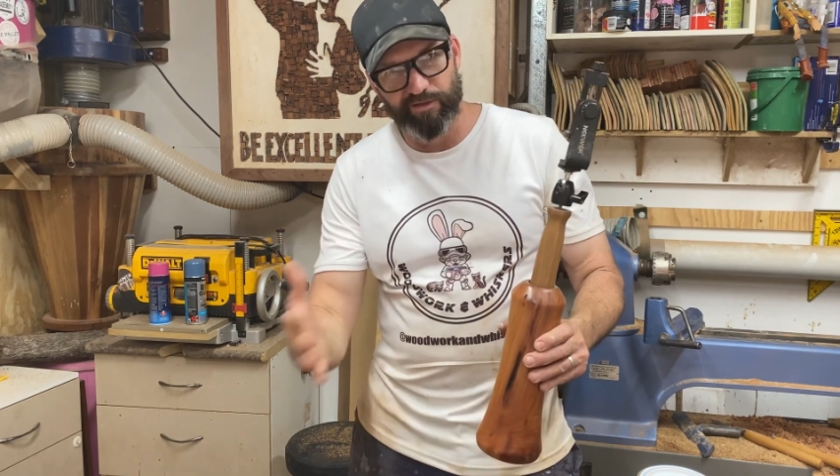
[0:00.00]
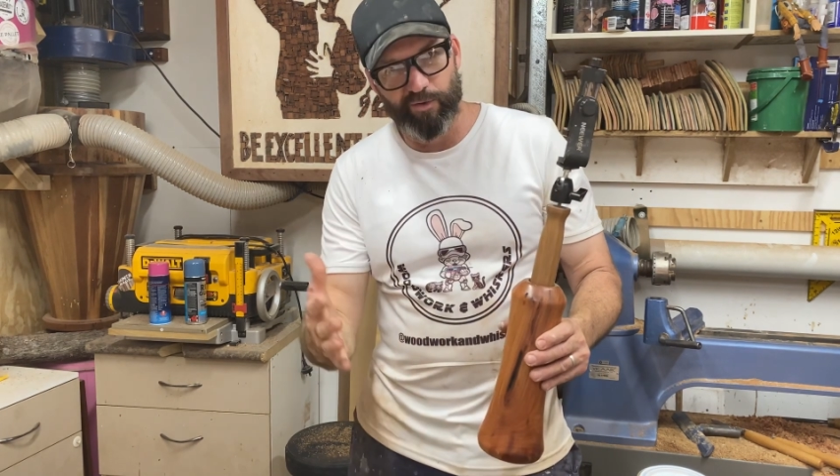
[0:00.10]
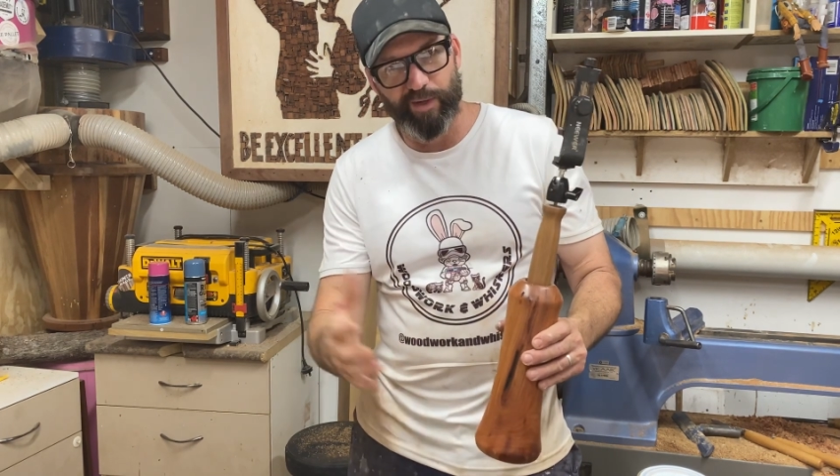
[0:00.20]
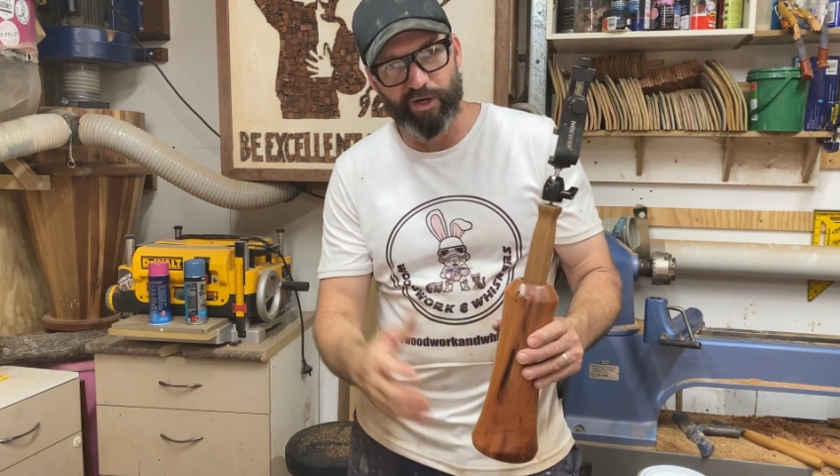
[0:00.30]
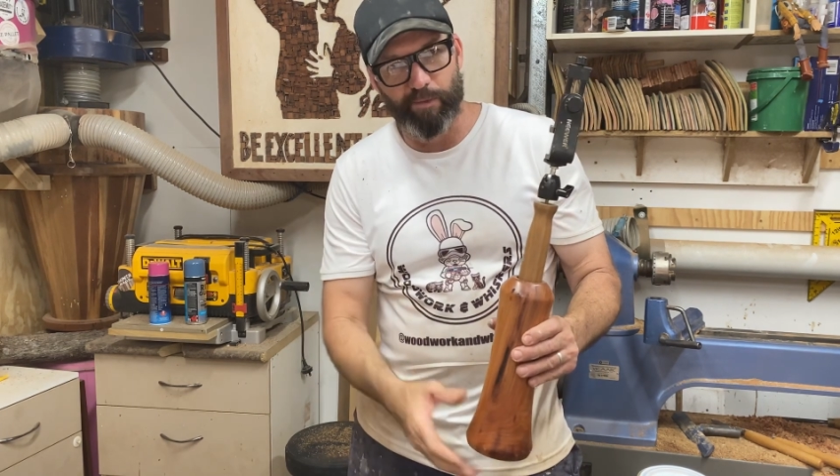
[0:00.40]

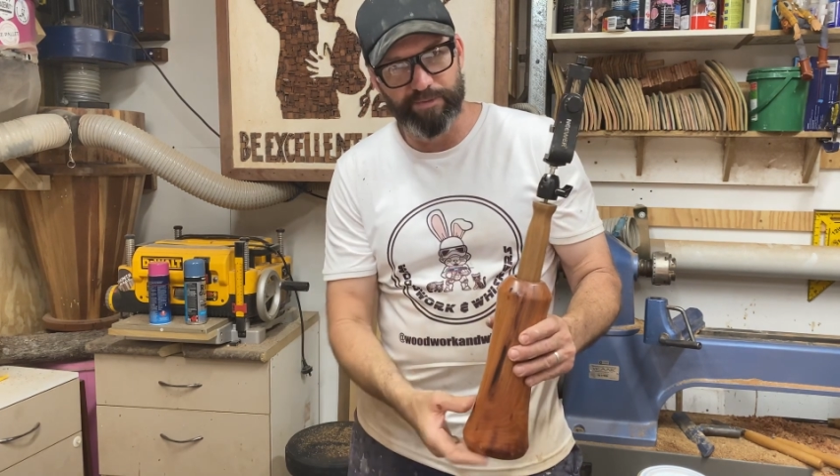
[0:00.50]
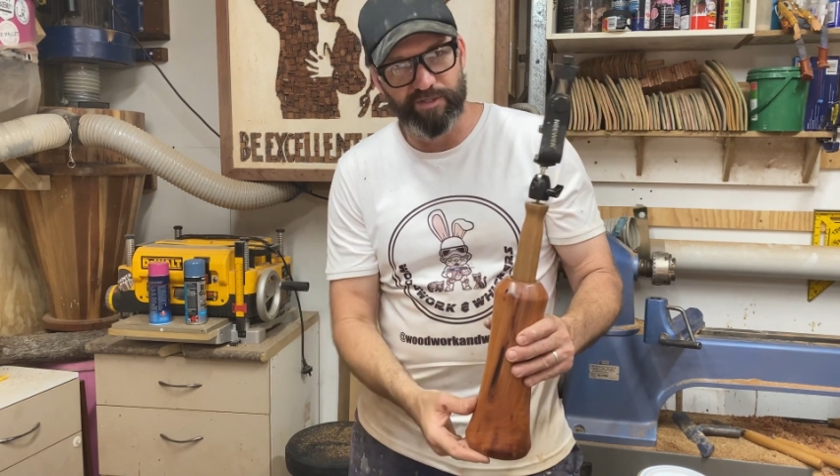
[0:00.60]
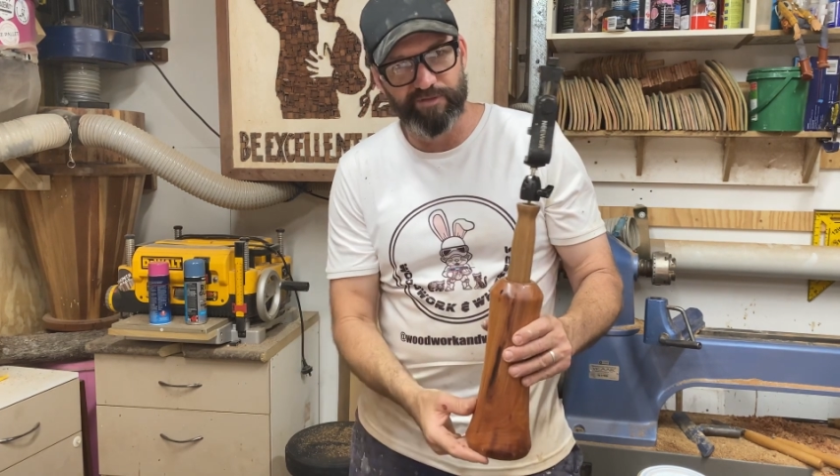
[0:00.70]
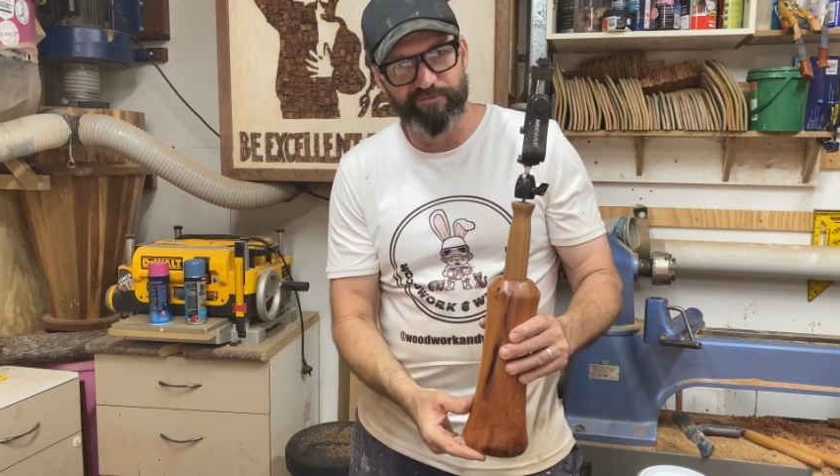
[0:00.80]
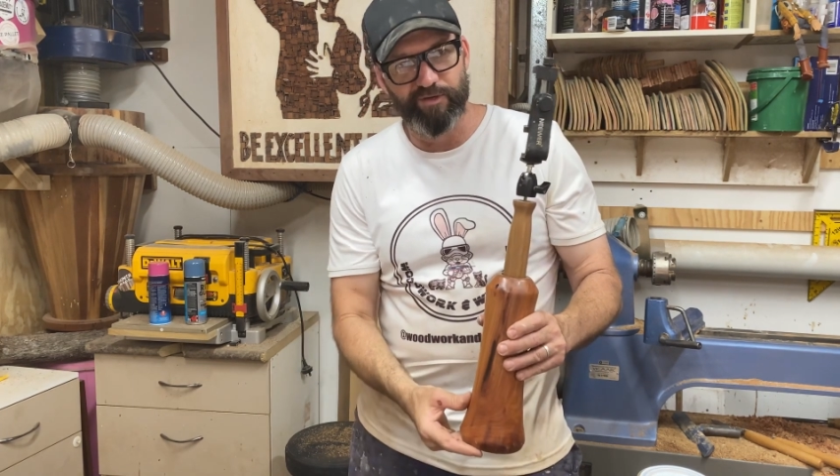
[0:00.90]
quick
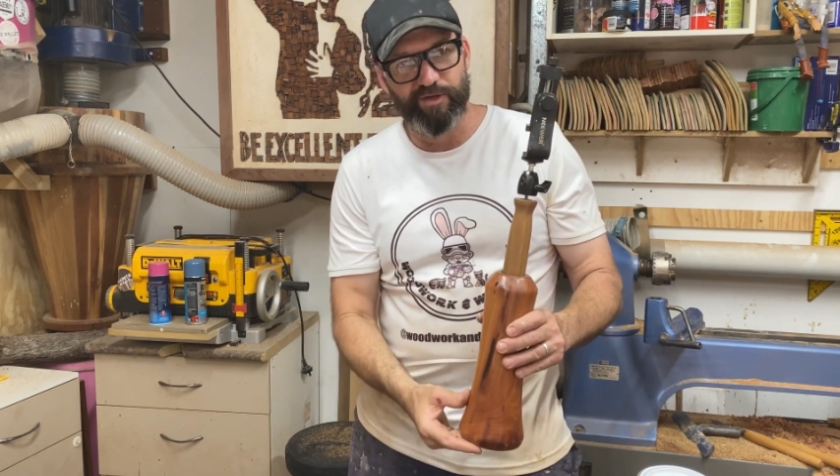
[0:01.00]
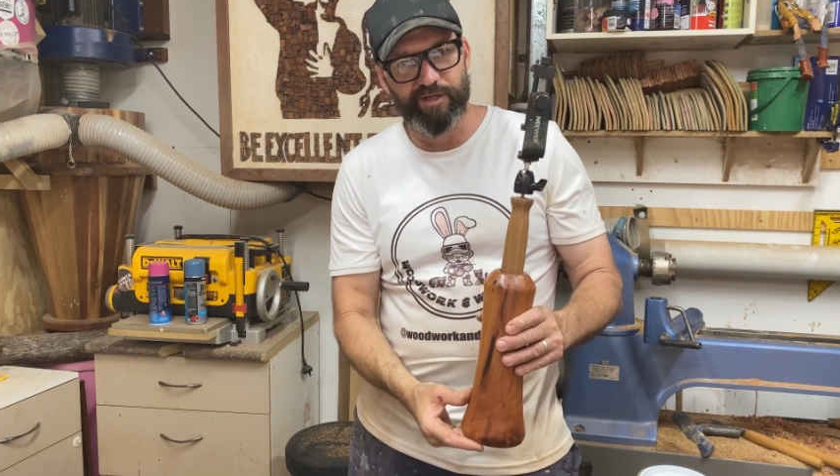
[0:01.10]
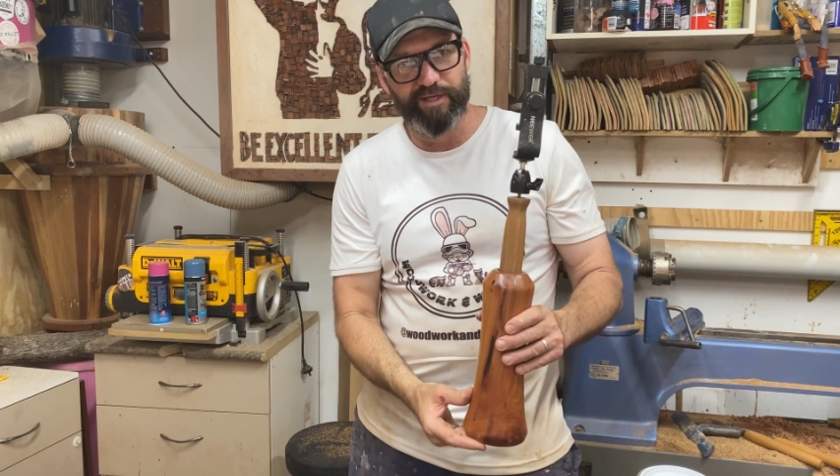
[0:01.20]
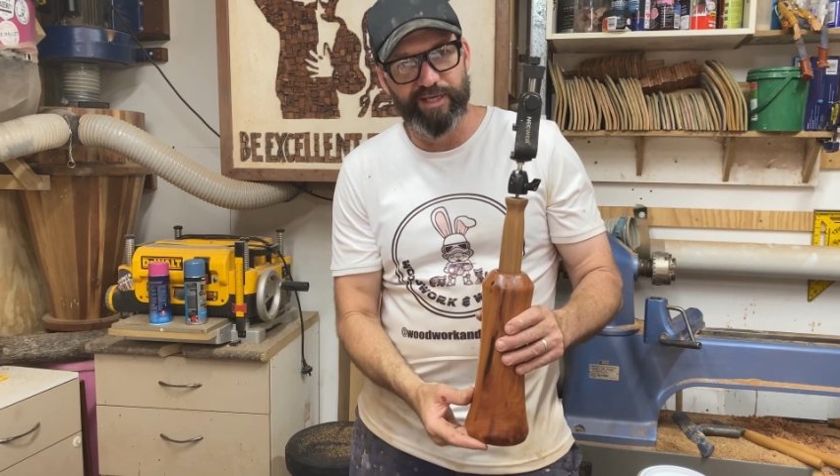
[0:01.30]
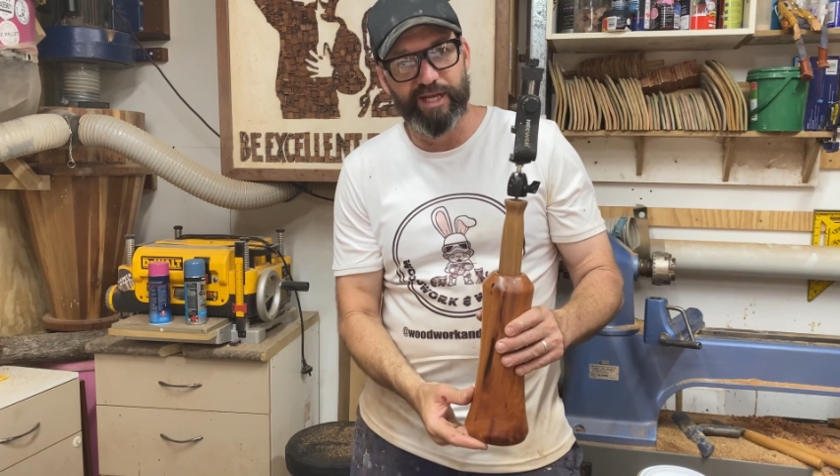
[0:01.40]
options for
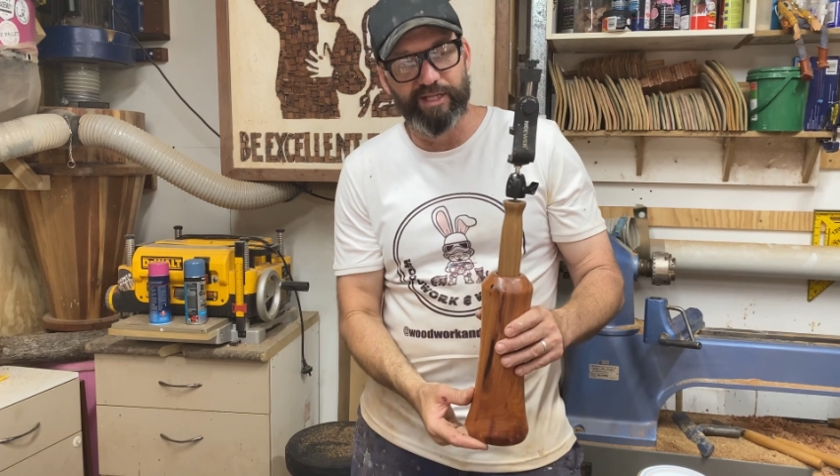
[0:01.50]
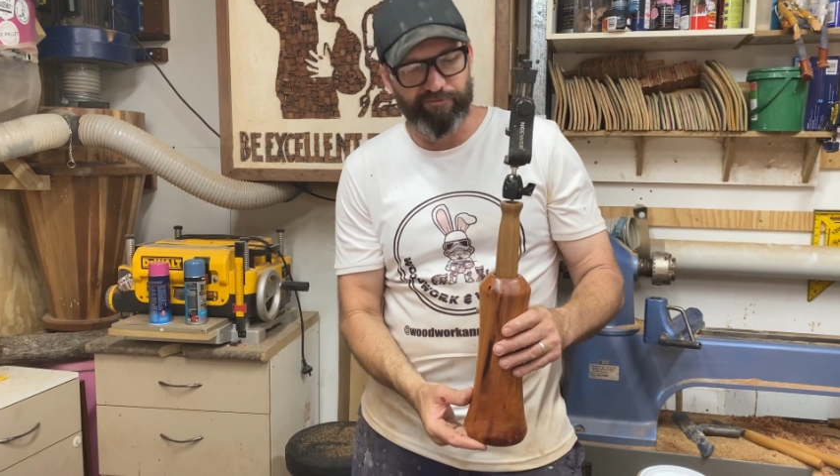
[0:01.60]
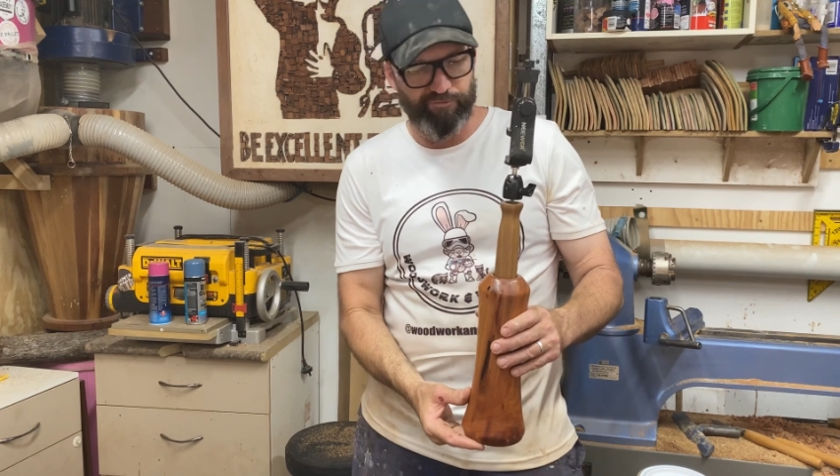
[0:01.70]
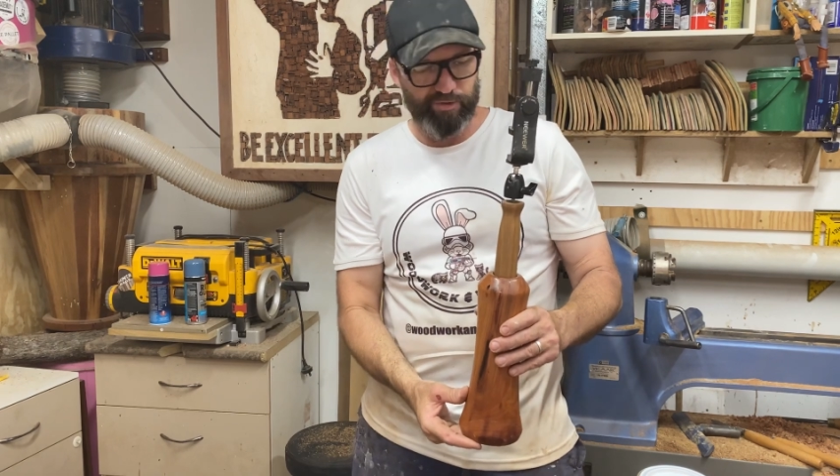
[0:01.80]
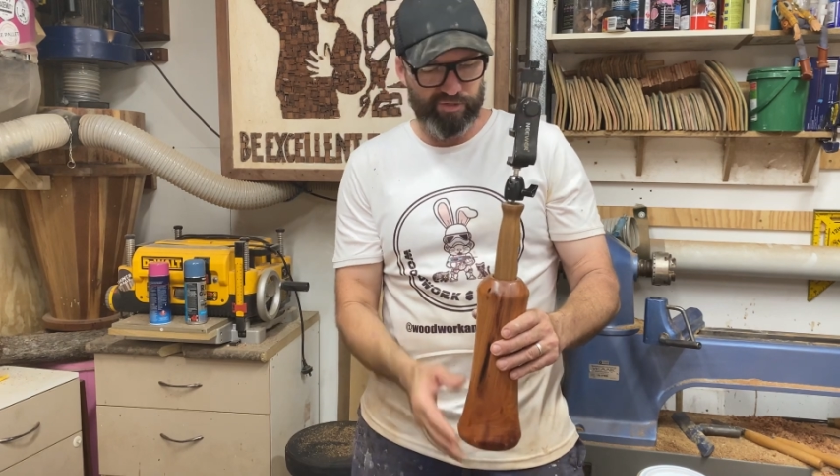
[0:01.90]
getting the
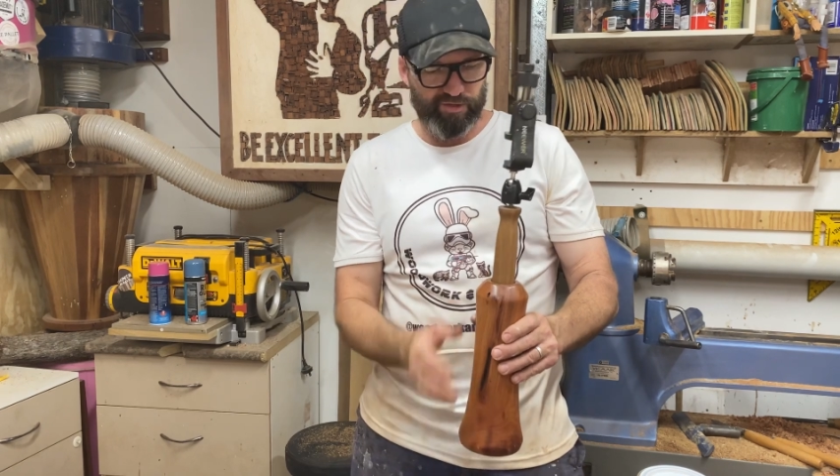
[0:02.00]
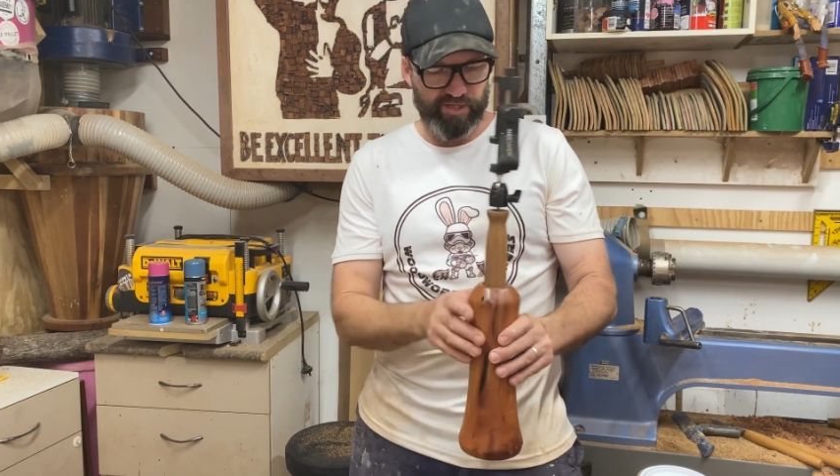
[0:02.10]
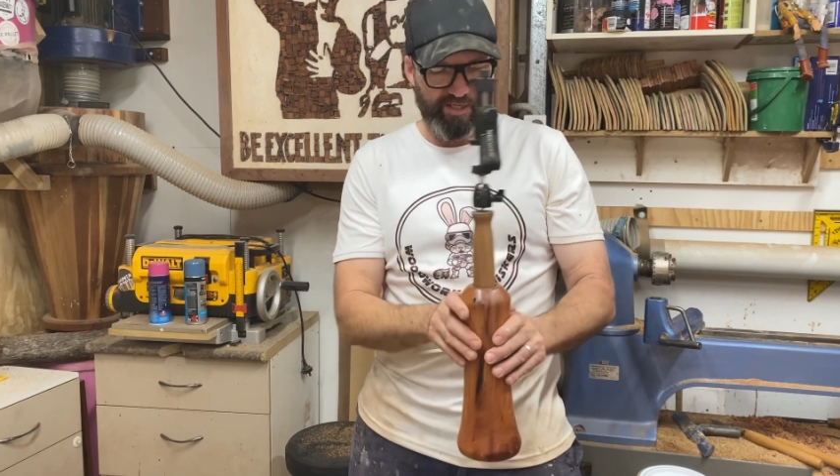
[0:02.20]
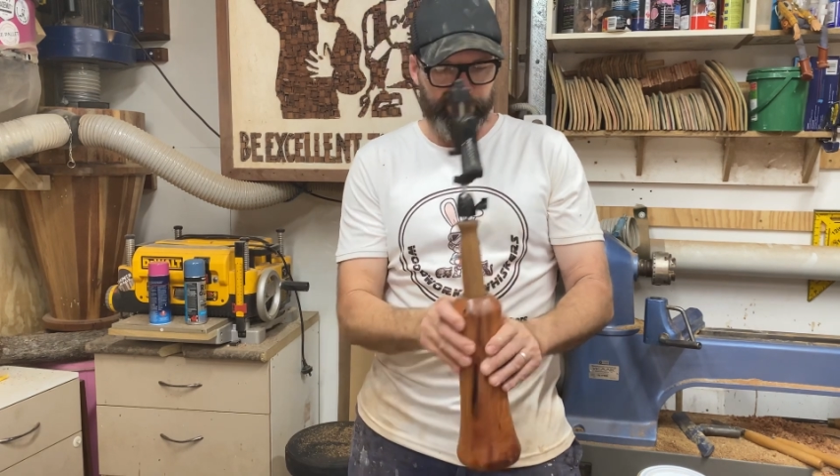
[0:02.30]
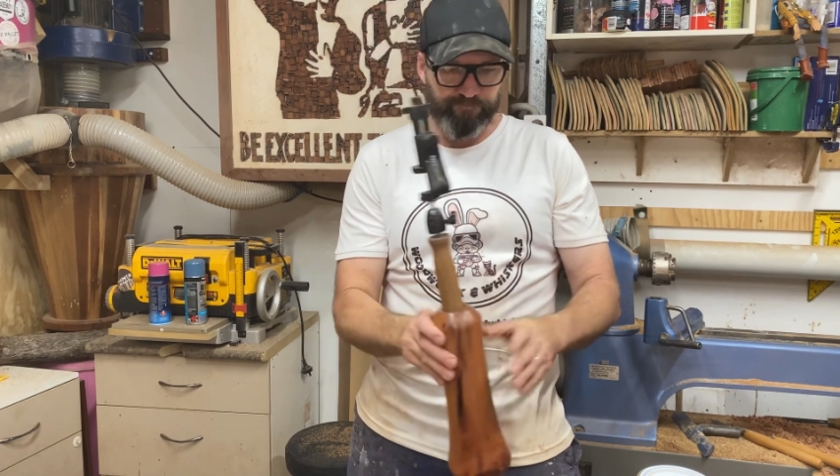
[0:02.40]
footage I need.